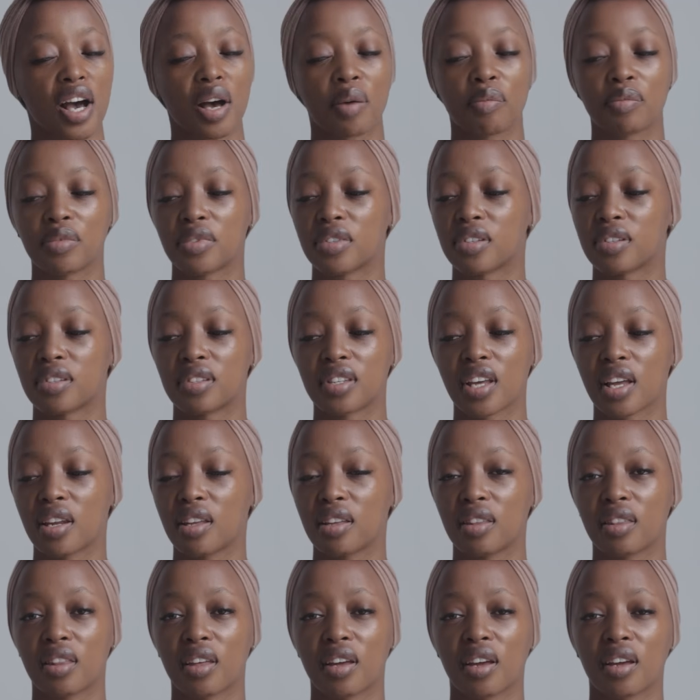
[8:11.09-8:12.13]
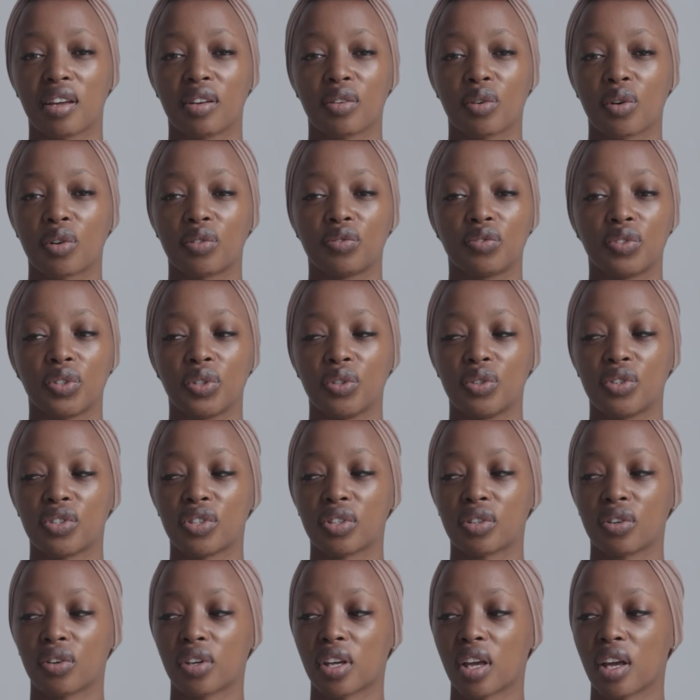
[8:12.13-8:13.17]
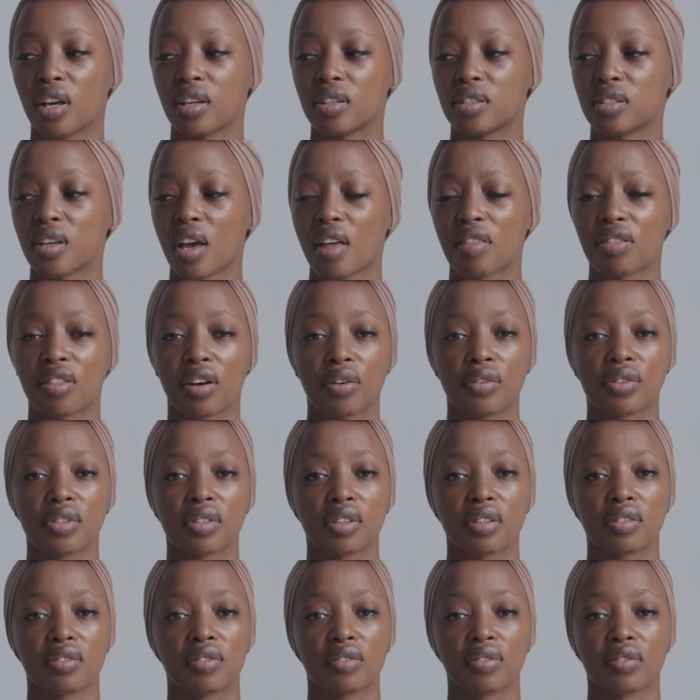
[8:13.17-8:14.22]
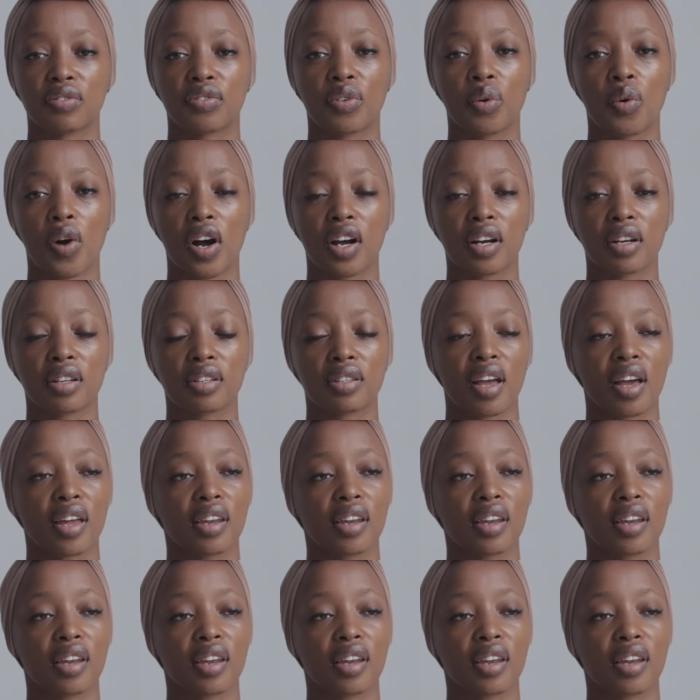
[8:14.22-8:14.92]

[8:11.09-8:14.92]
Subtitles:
I'm standing there in confusion. Okay, 10,000 for what?